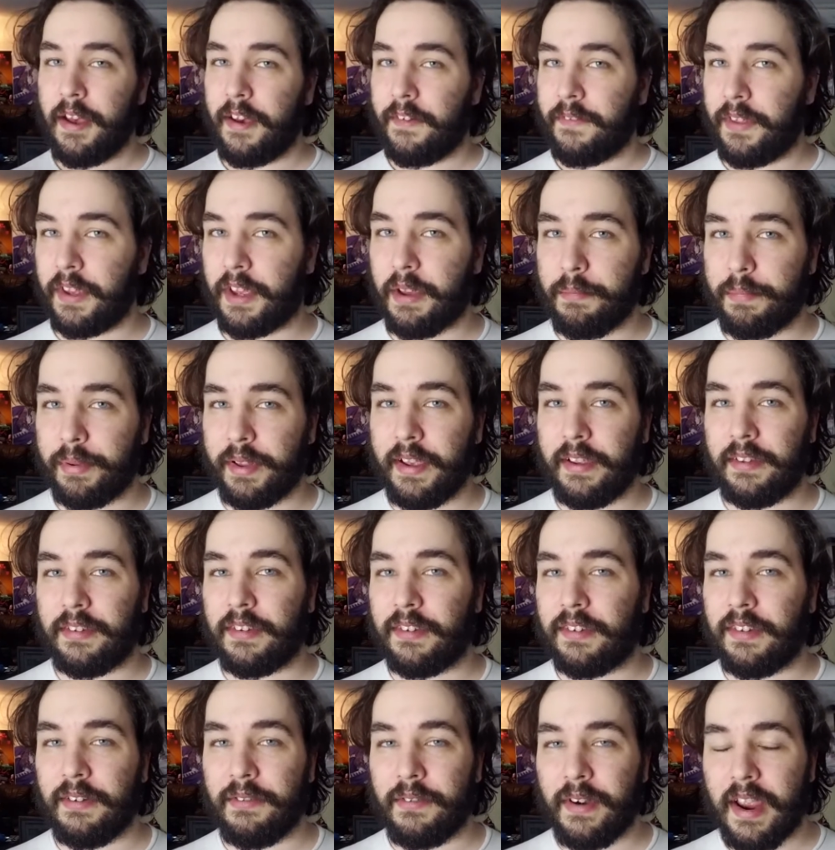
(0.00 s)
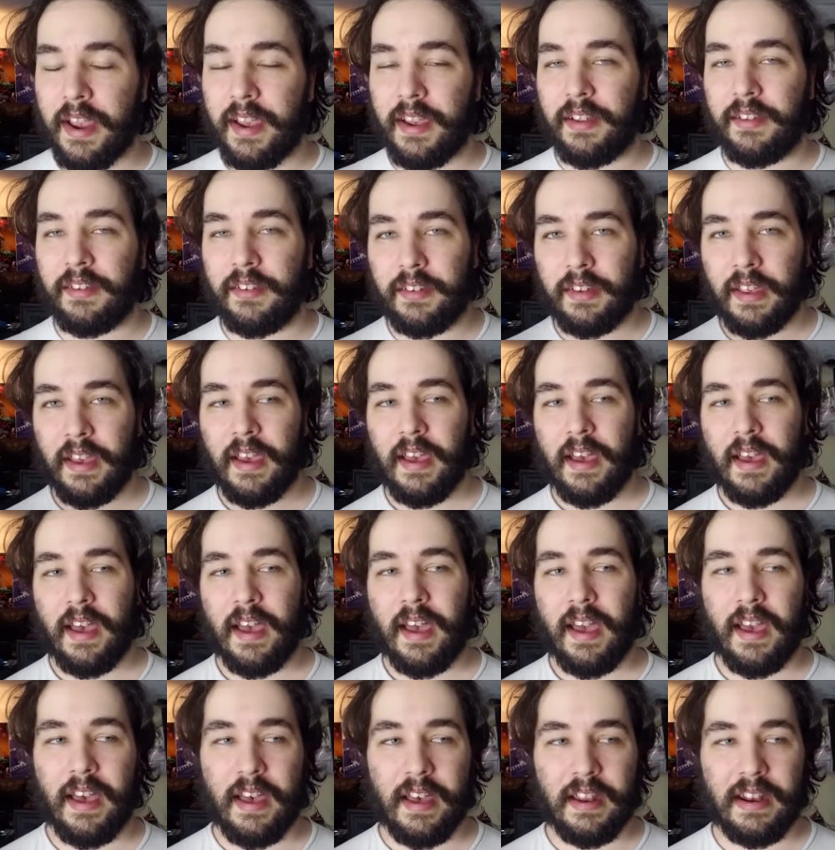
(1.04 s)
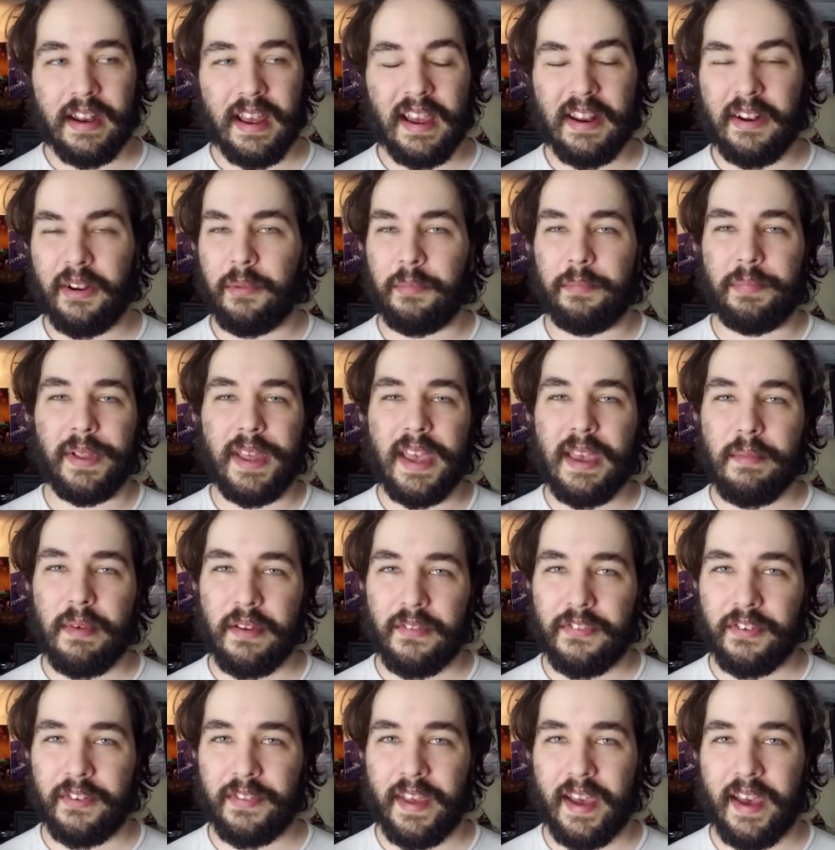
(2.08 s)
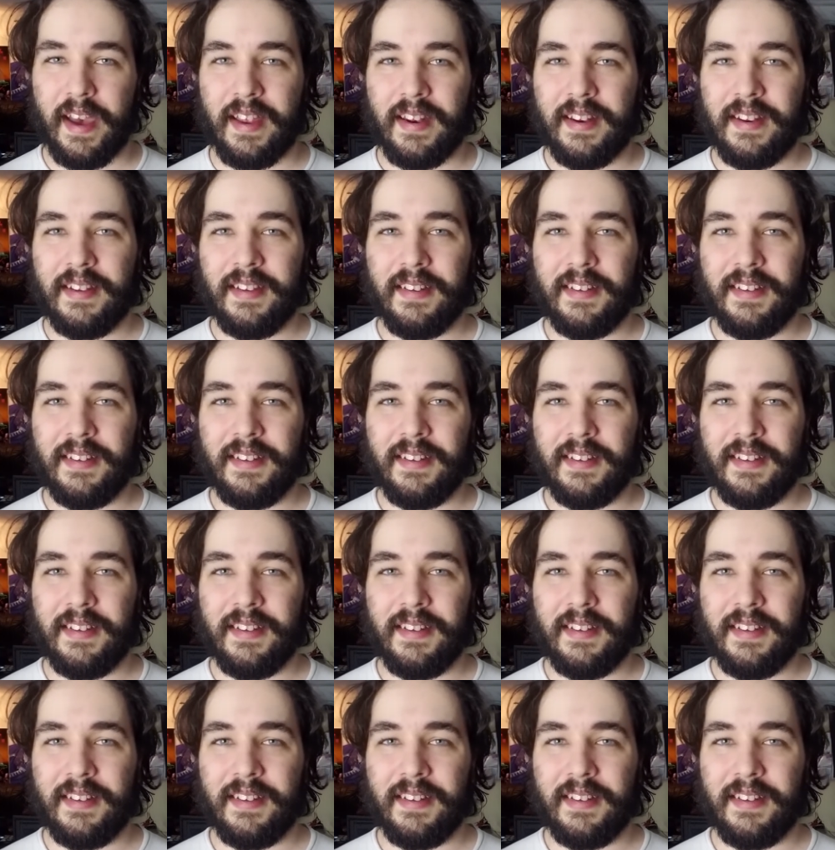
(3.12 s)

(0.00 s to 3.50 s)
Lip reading: The complacency reigns, and I don't blame it for that.